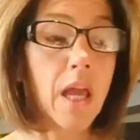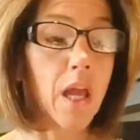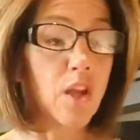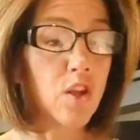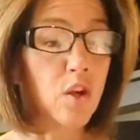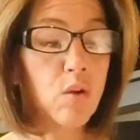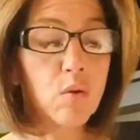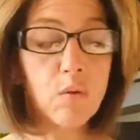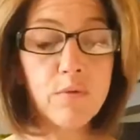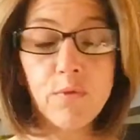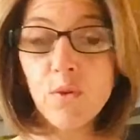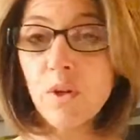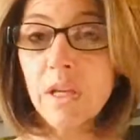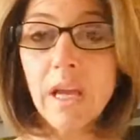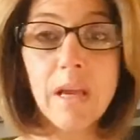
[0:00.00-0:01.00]
You know,
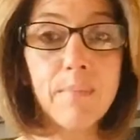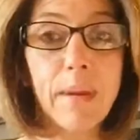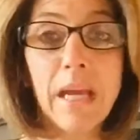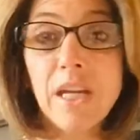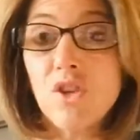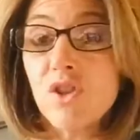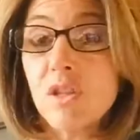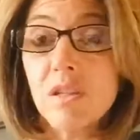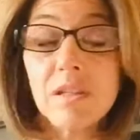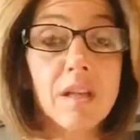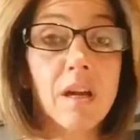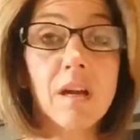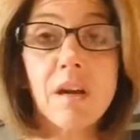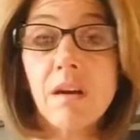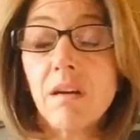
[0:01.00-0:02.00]
48 pages
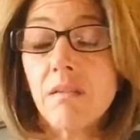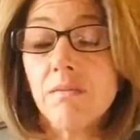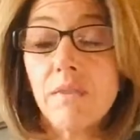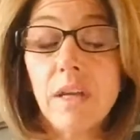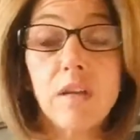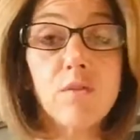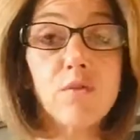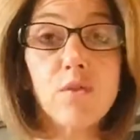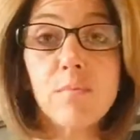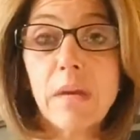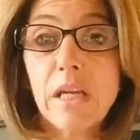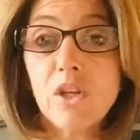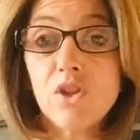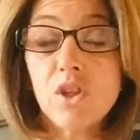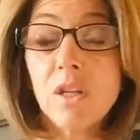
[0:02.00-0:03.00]
of
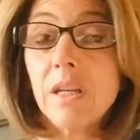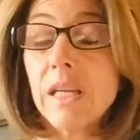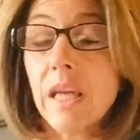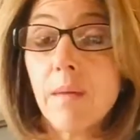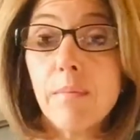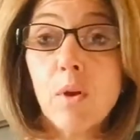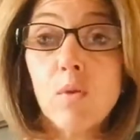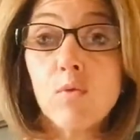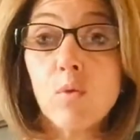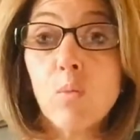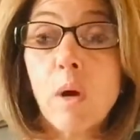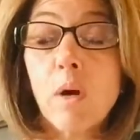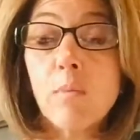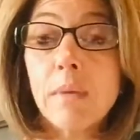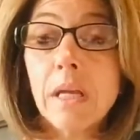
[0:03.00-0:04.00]
information, it can be
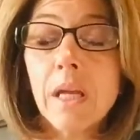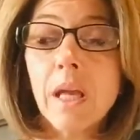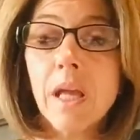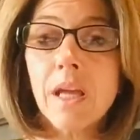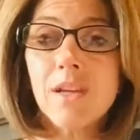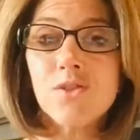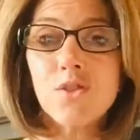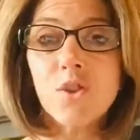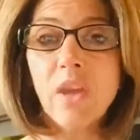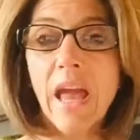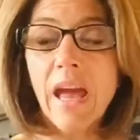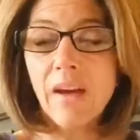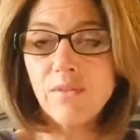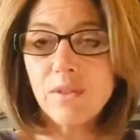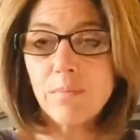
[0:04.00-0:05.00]
overwhelming, so you
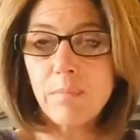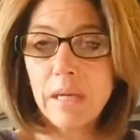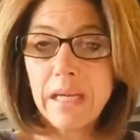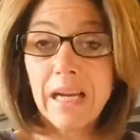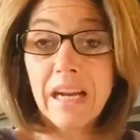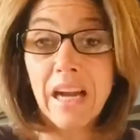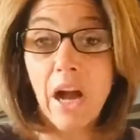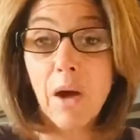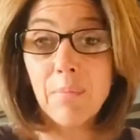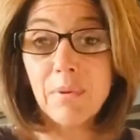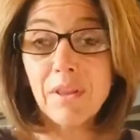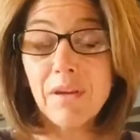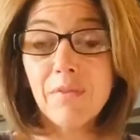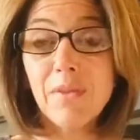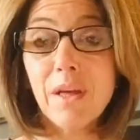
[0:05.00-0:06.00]
have to pick a couple
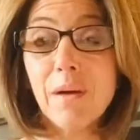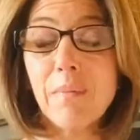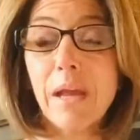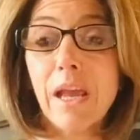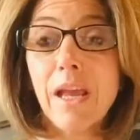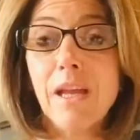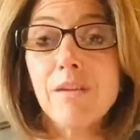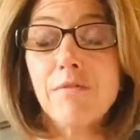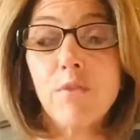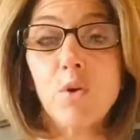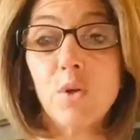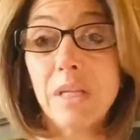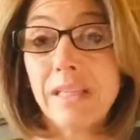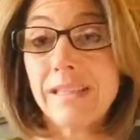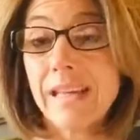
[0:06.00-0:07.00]
of them and
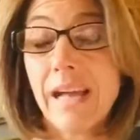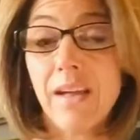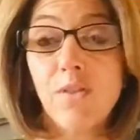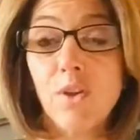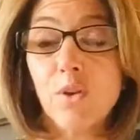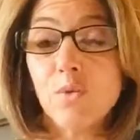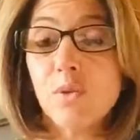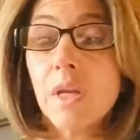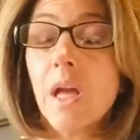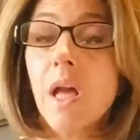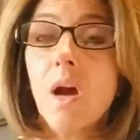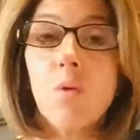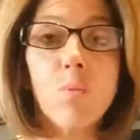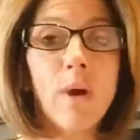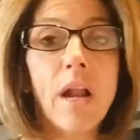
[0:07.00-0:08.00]
focus on those.
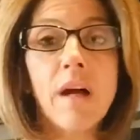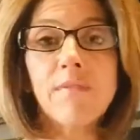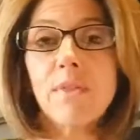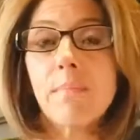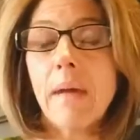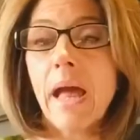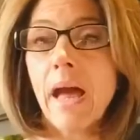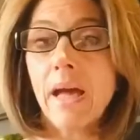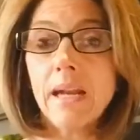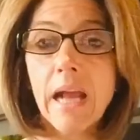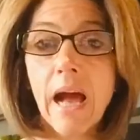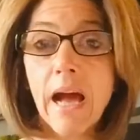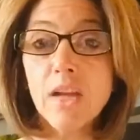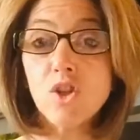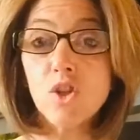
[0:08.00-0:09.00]
Right off the bat,
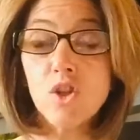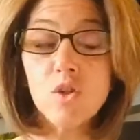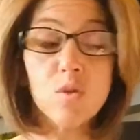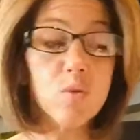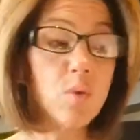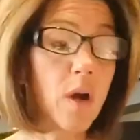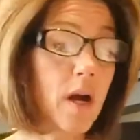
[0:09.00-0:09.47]
I knew